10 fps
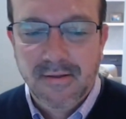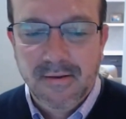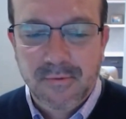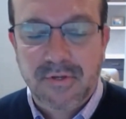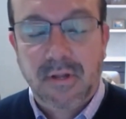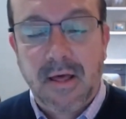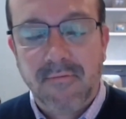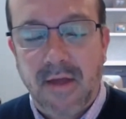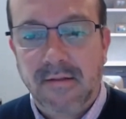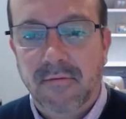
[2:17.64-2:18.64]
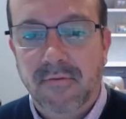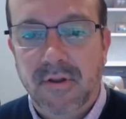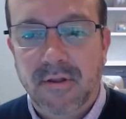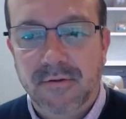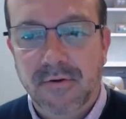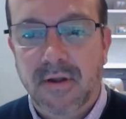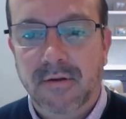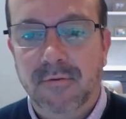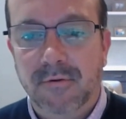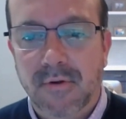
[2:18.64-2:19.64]
a lot of activity in
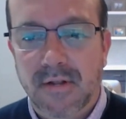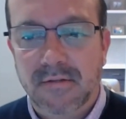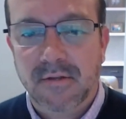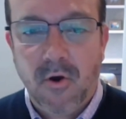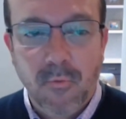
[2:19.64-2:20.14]
trying to address the